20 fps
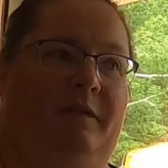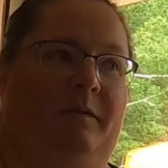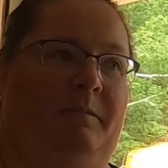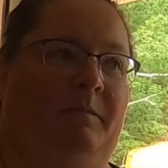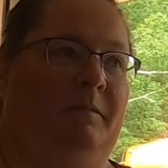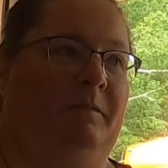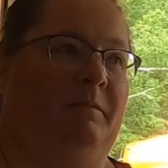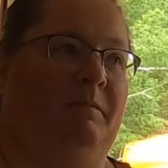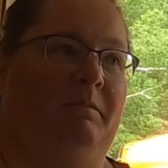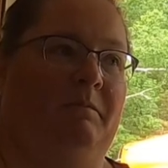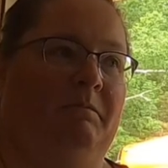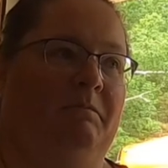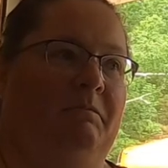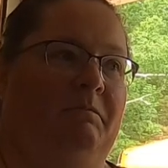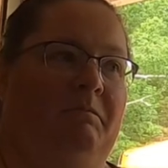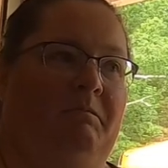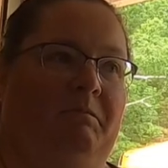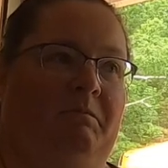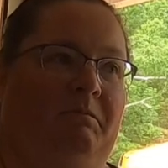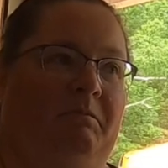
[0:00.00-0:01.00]
something
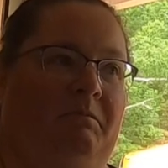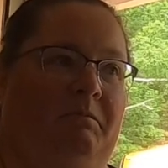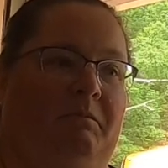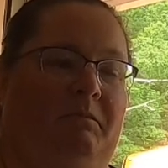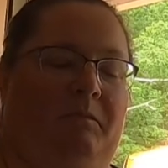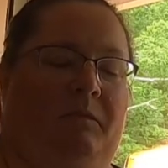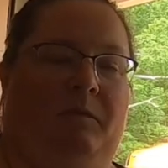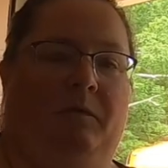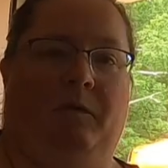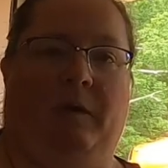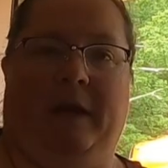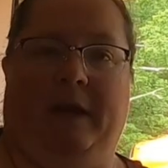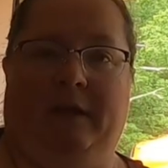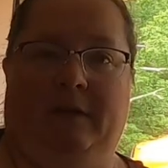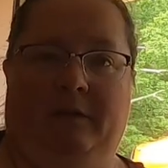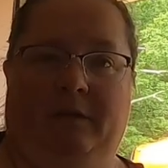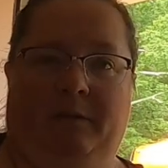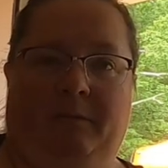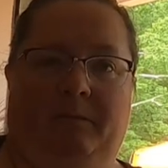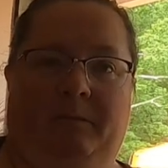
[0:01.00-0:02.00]

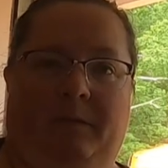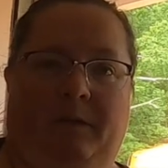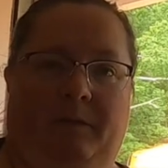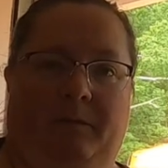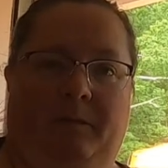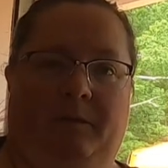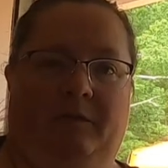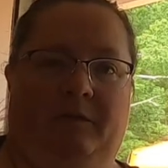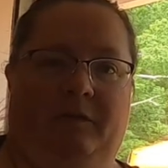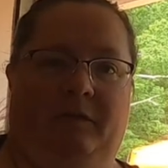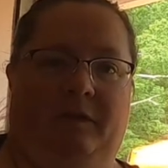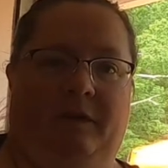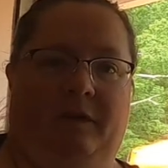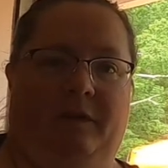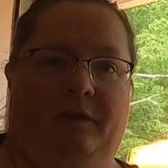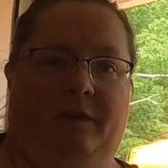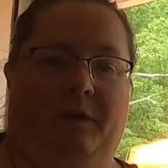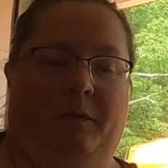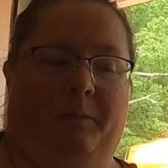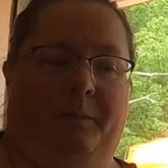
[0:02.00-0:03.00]
random that we just
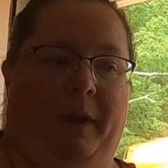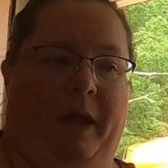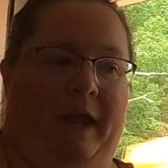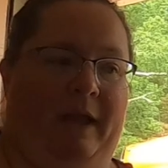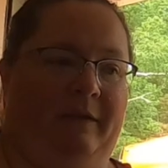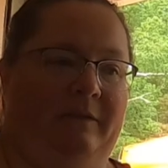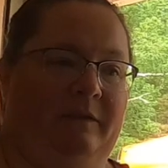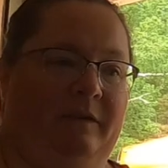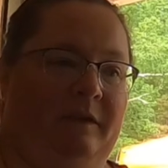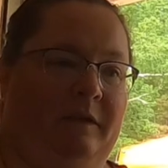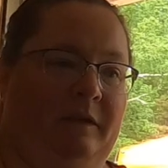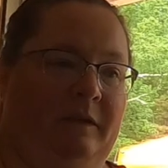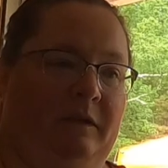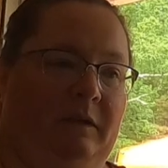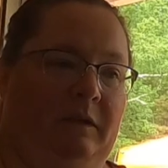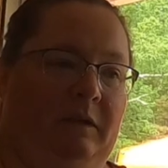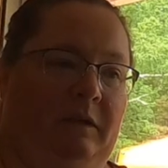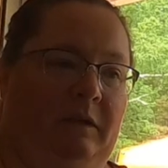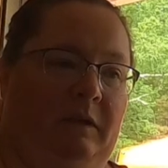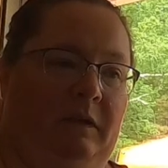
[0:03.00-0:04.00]
ended up passing.
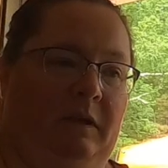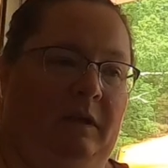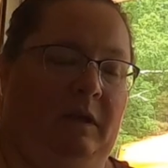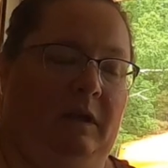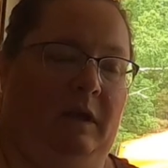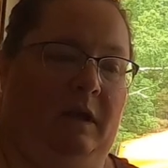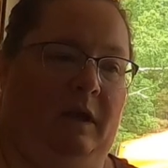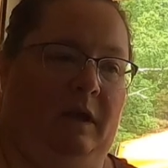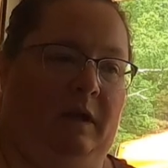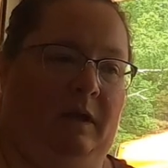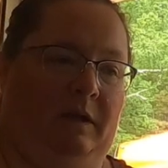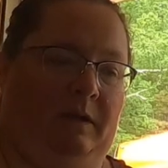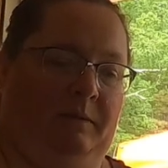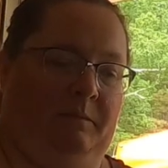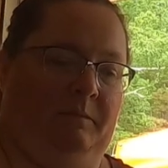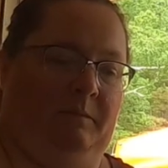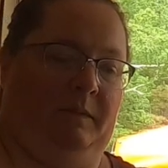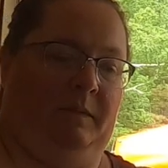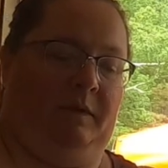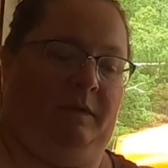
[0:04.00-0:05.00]

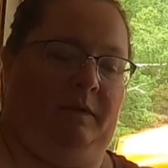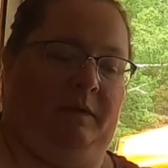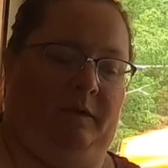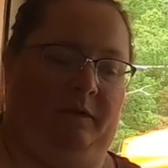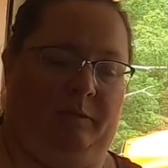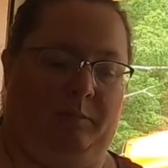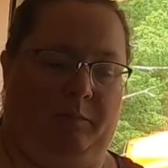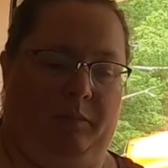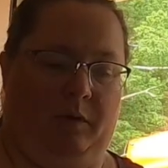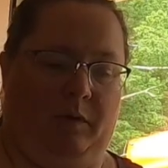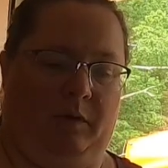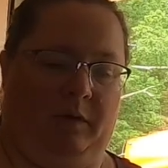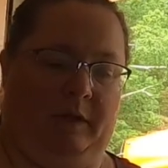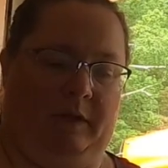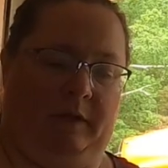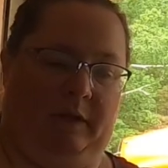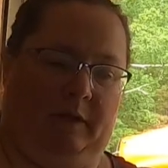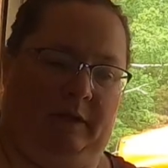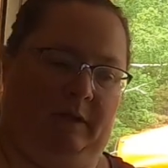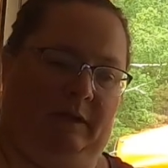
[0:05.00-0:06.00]
This book,
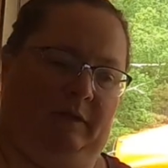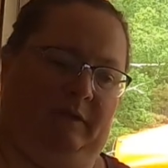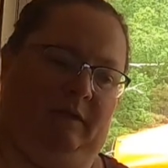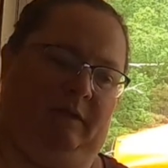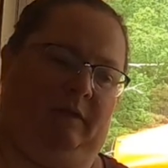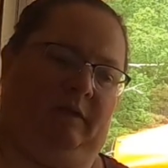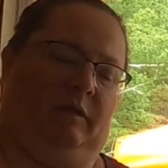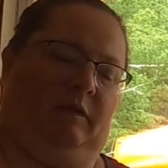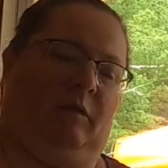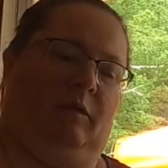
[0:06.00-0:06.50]
it's